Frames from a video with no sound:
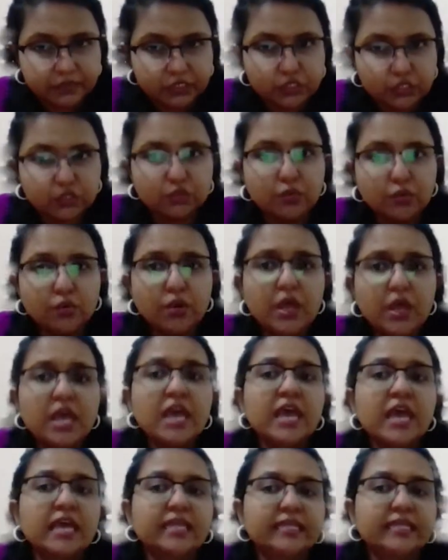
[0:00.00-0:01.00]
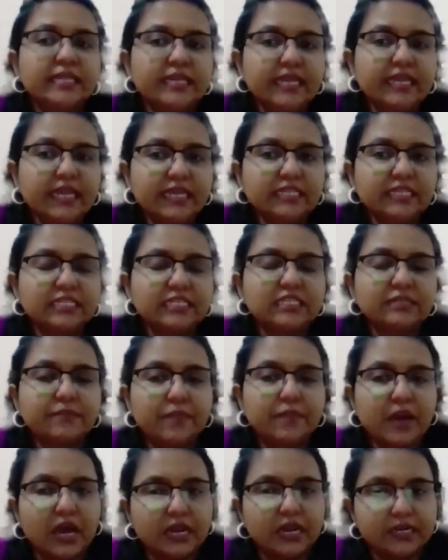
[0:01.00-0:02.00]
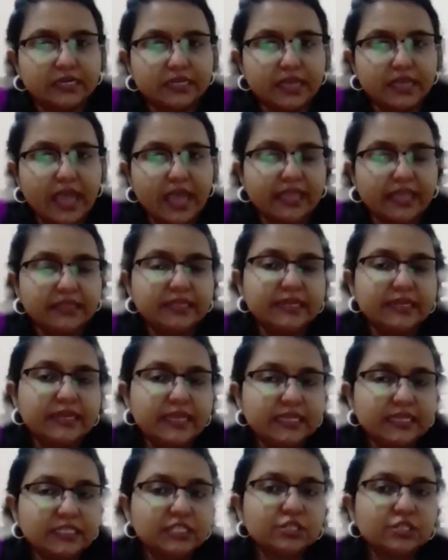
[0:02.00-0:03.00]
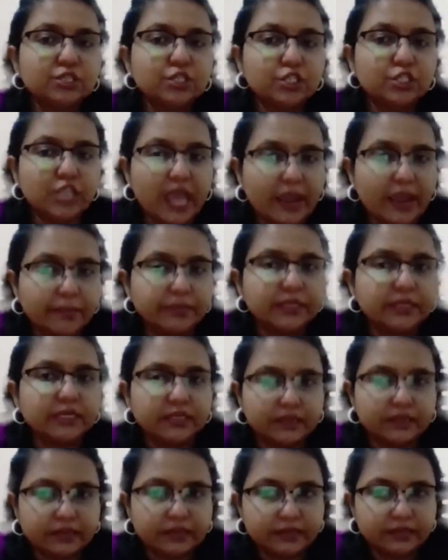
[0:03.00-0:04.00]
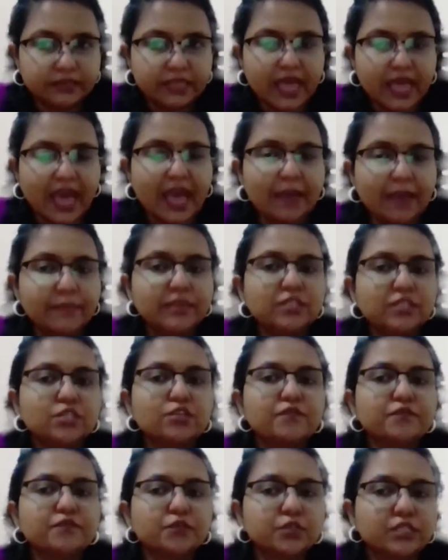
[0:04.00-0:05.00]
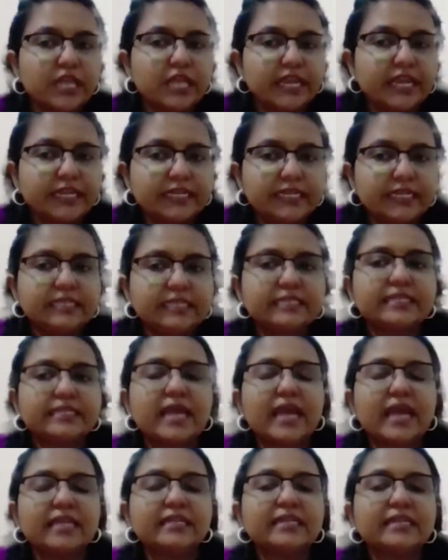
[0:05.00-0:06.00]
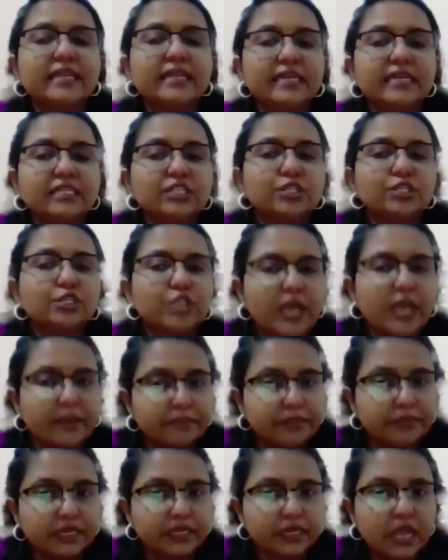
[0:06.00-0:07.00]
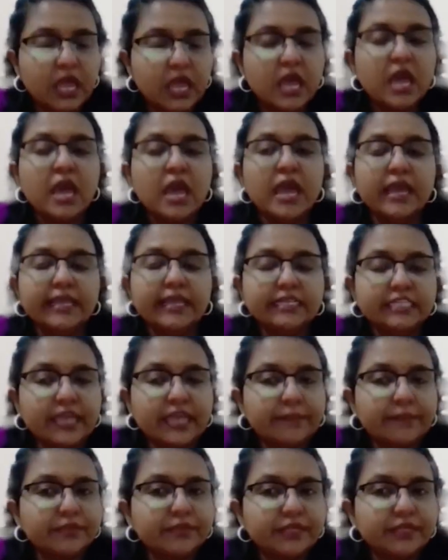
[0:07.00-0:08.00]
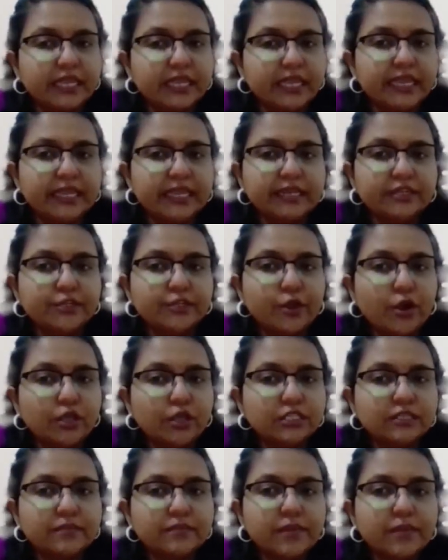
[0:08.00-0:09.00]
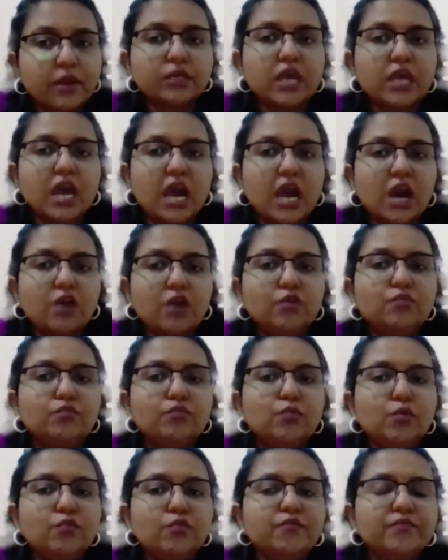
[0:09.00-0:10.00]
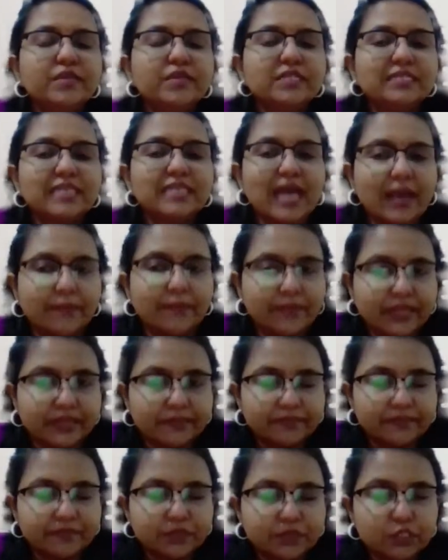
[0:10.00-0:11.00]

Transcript: So, the next part and the next chapter, The Habits of Societies, and the next chapter, chapter 8, talks about how movements happen.